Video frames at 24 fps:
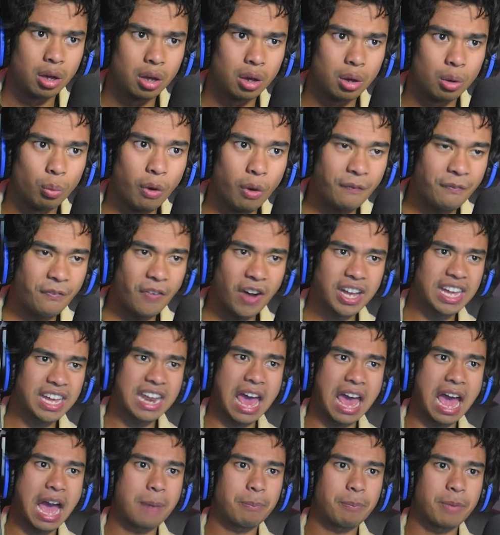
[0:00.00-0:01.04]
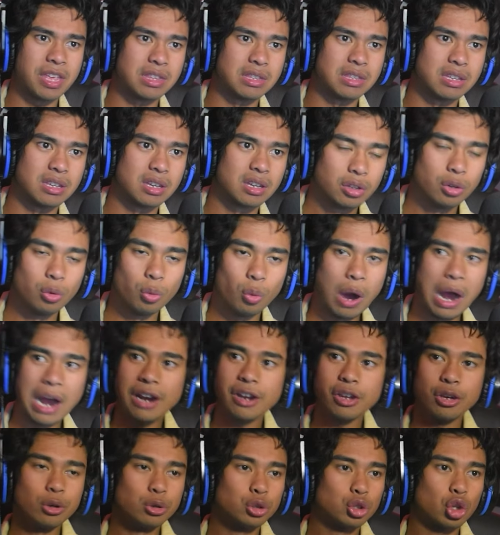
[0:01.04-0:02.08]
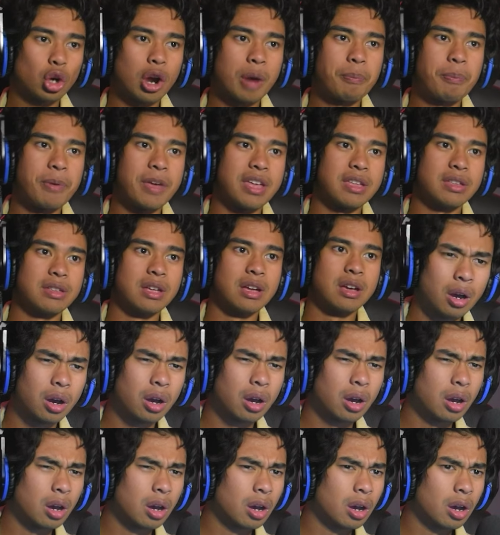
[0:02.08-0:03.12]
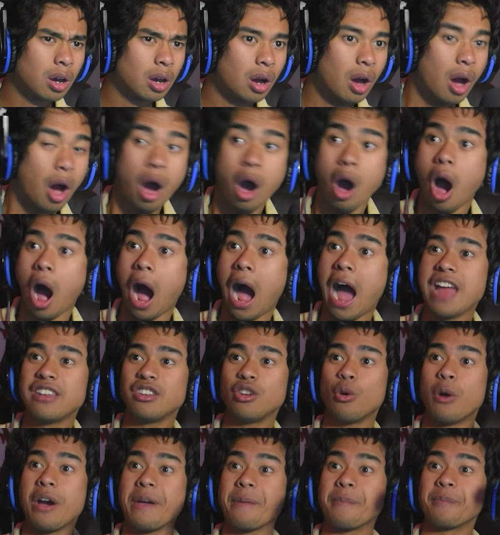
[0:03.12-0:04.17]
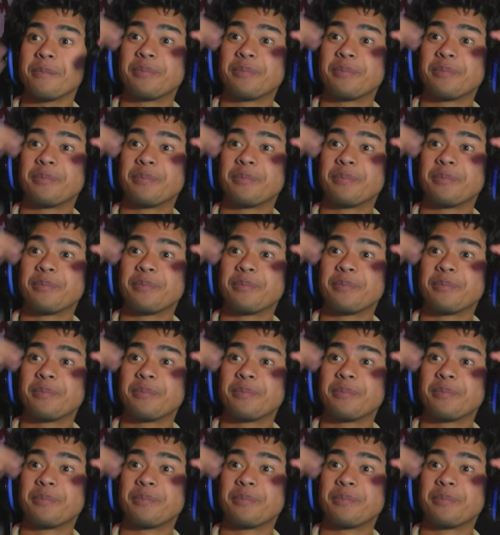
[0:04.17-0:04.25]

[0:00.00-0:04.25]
What fucking happened? Why are you tripping? I knew it.